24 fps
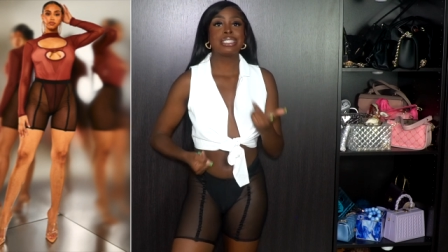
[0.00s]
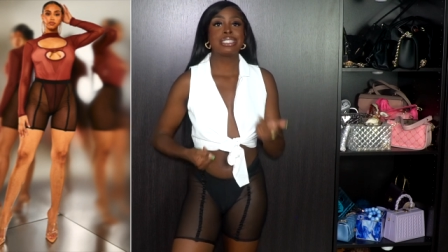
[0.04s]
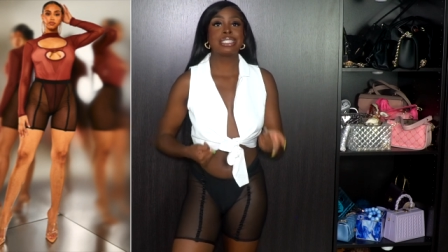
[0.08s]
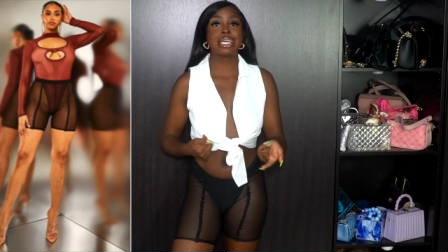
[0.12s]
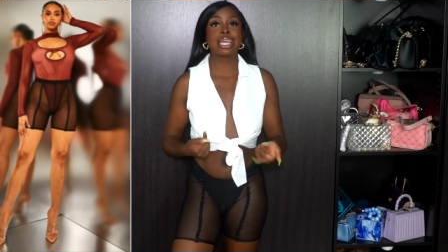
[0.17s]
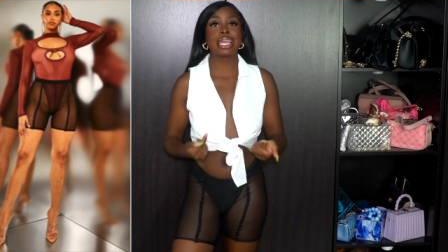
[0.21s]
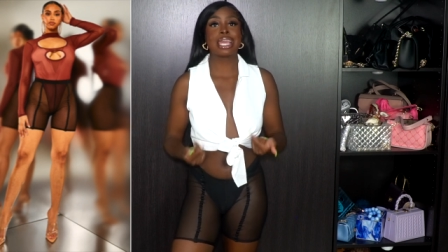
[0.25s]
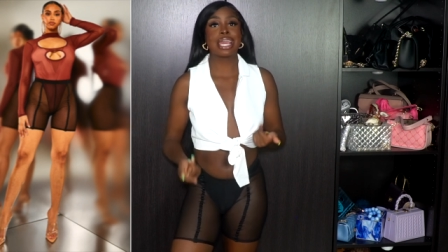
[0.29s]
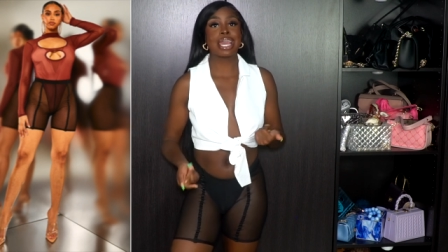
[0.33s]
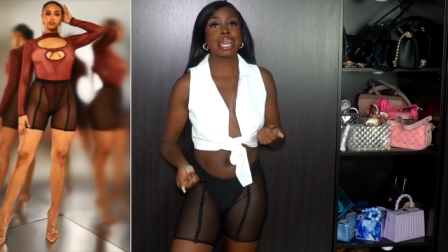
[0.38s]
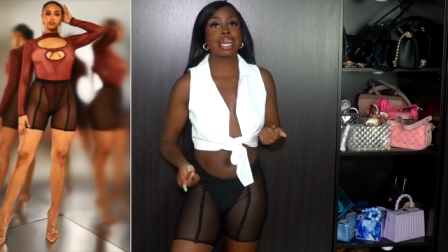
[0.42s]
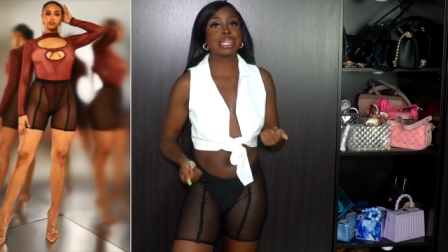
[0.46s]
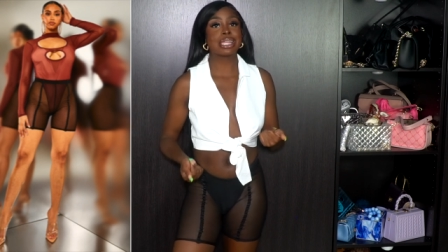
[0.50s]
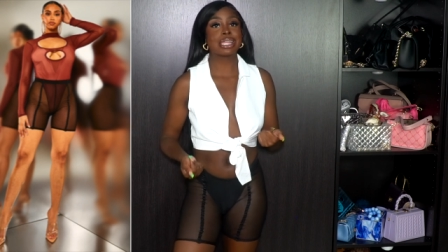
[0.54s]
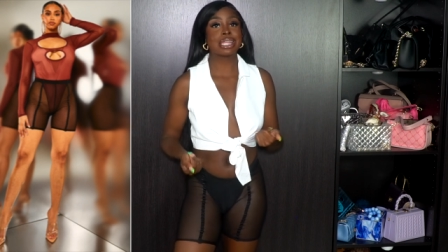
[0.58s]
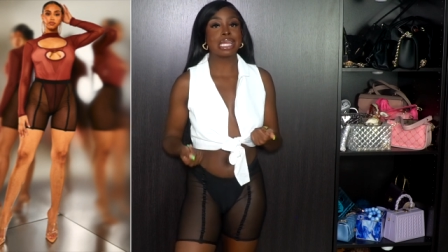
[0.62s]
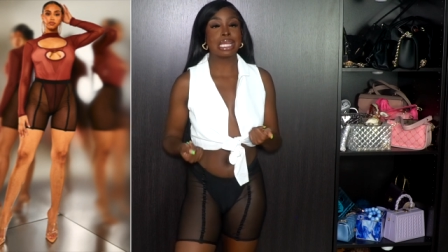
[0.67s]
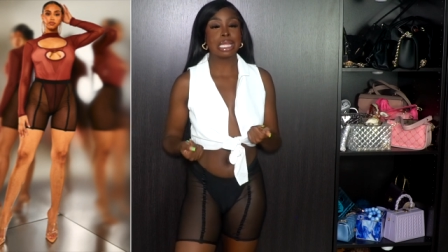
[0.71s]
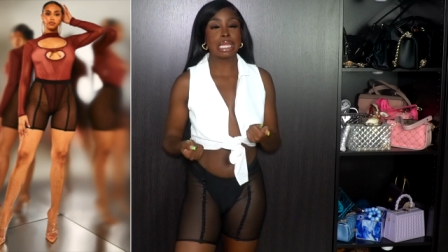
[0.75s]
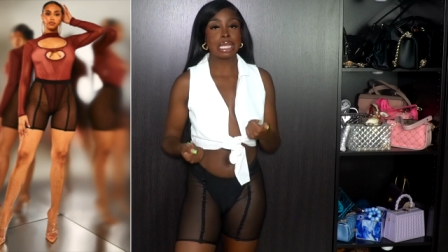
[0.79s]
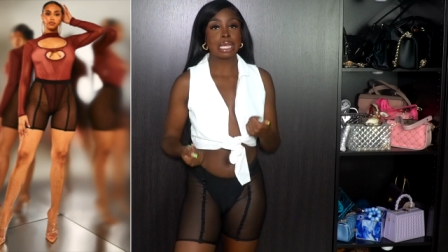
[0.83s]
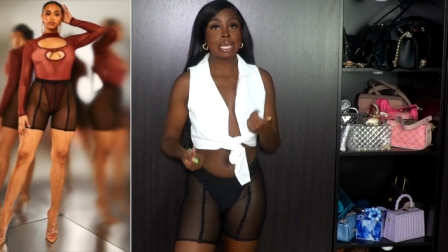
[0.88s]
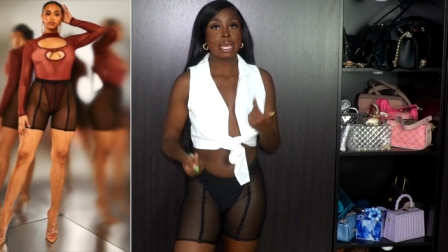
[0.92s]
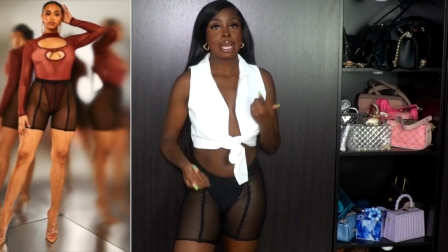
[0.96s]
to get
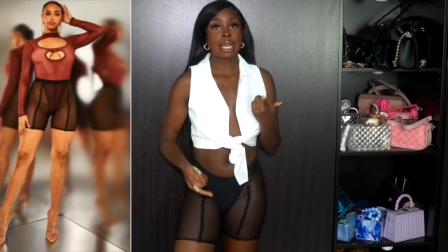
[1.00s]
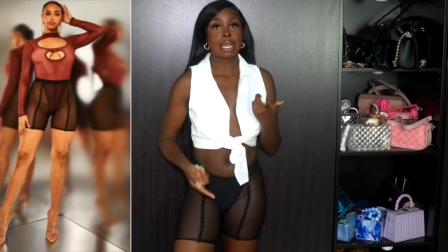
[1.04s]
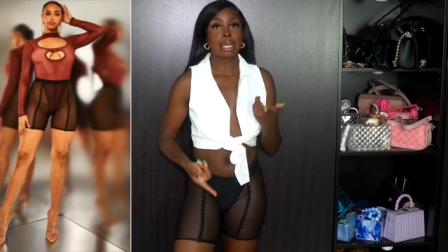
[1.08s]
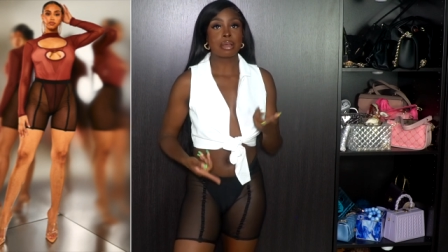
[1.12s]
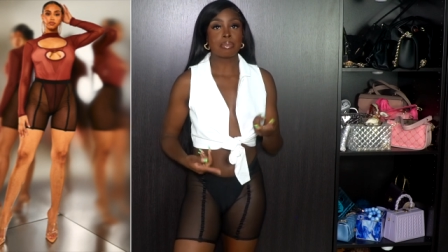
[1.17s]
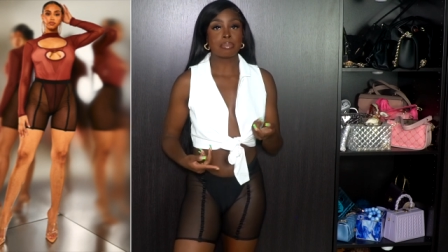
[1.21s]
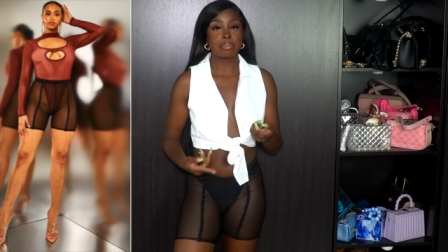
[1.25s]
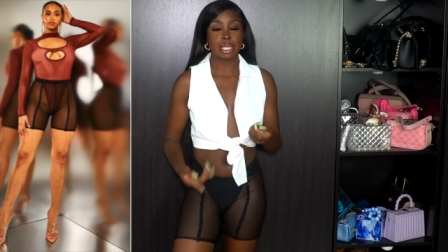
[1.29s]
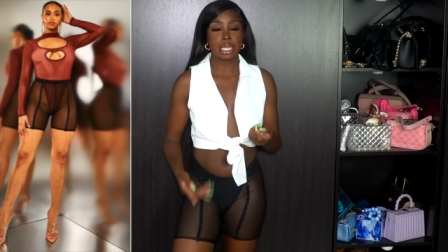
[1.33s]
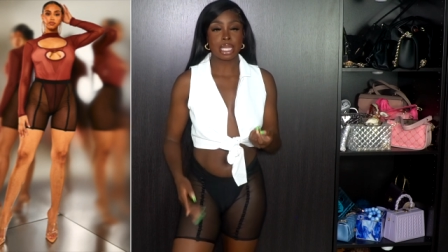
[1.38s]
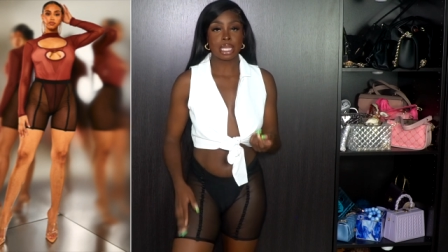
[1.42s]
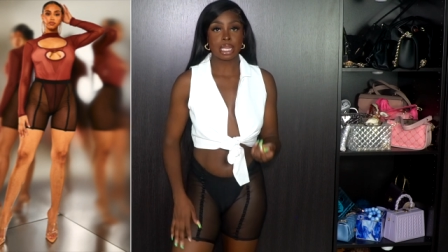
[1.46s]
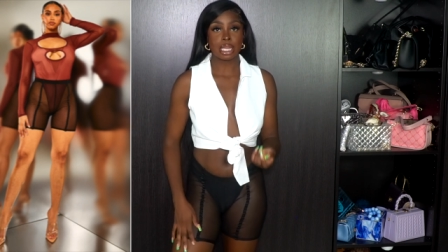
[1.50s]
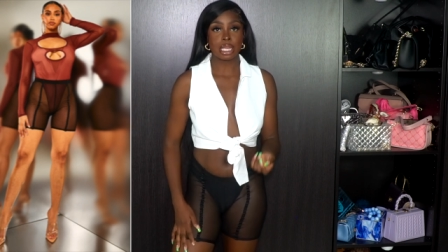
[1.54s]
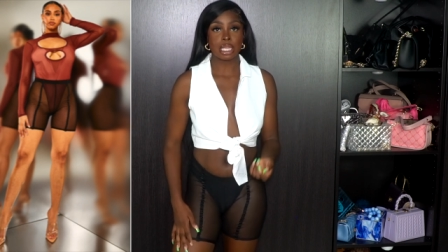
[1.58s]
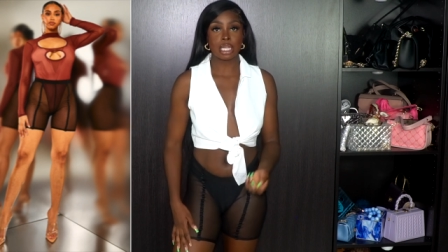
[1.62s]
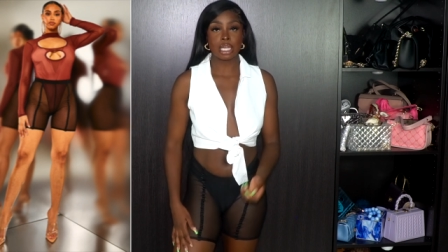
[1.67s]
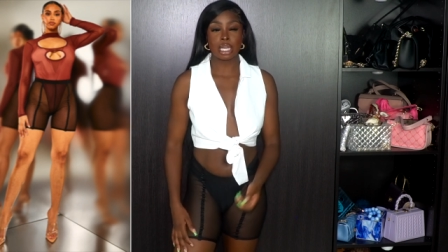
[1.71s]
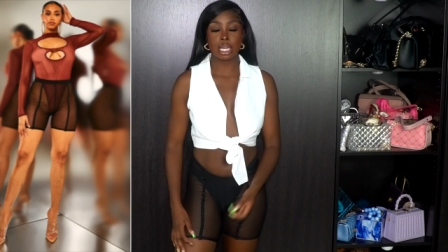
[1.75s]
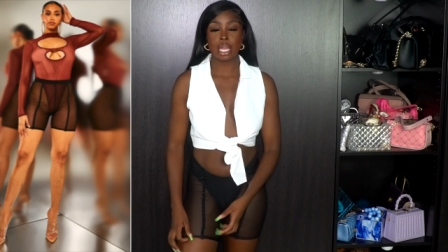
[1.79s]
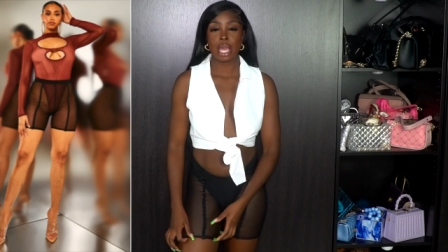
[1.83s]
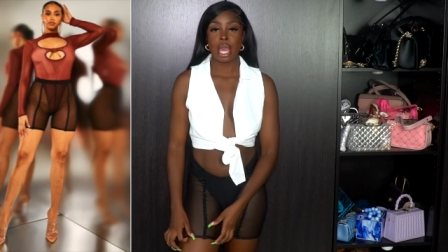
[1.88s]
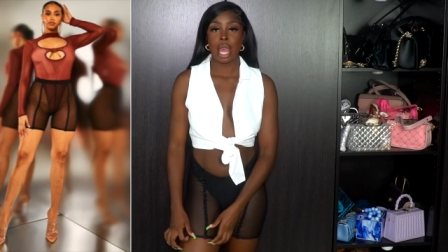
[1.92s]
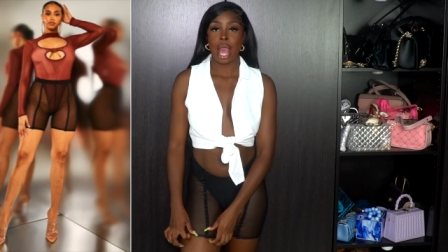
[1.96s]
the complete
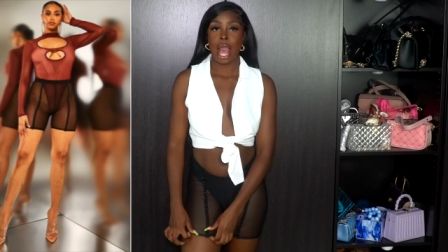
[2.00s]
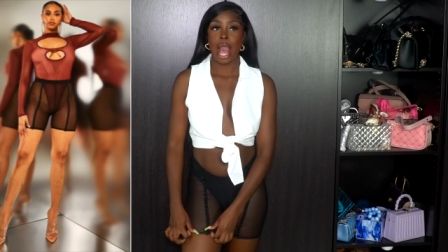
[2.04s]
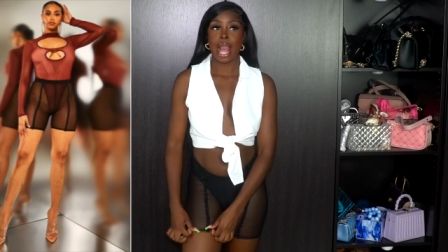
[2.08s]
look.